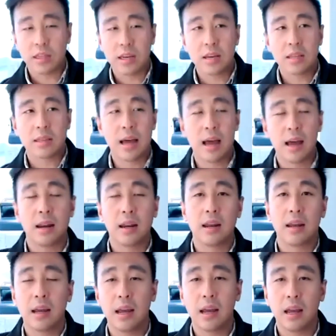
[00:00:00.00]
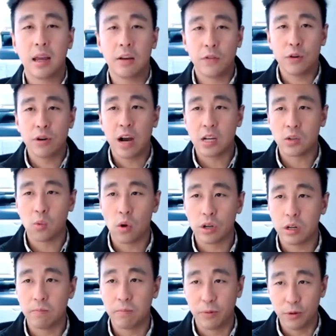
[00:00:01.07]
think that if you guys want
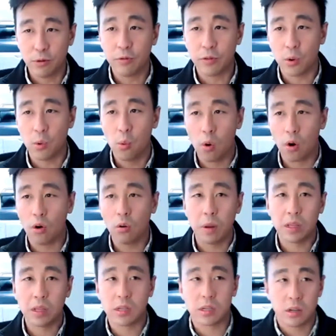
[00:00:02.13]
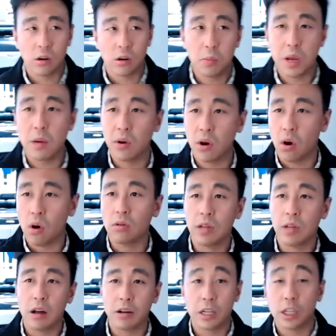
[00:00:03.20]
to improve the world, but still be able to hold
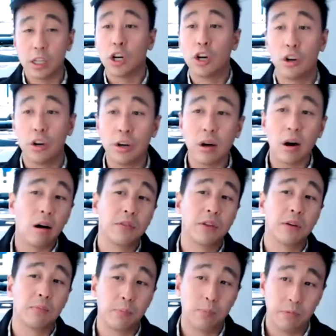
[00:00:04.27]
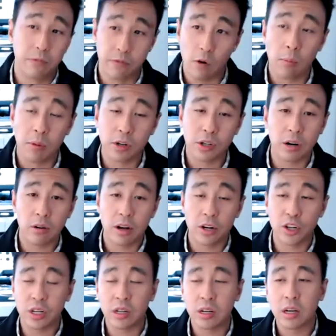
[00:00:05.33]
on to the good of the former
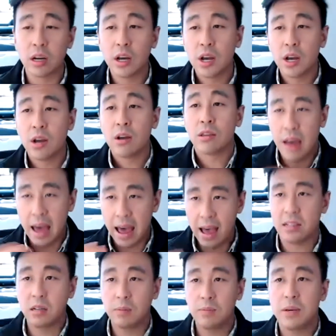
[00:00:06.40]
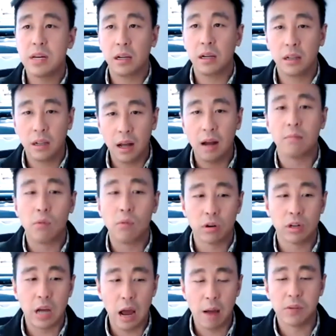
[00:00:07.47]
generation, there has to be a lot more
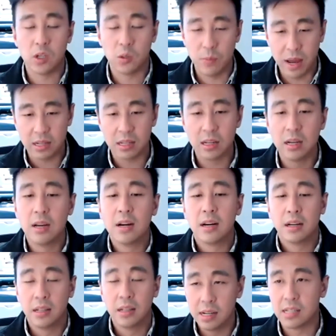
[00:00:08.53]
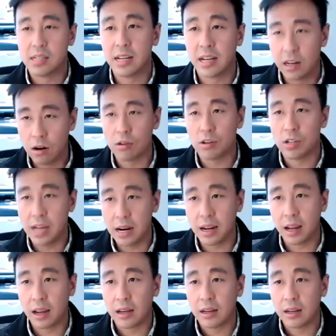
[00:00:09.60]
time spent listening and understanding.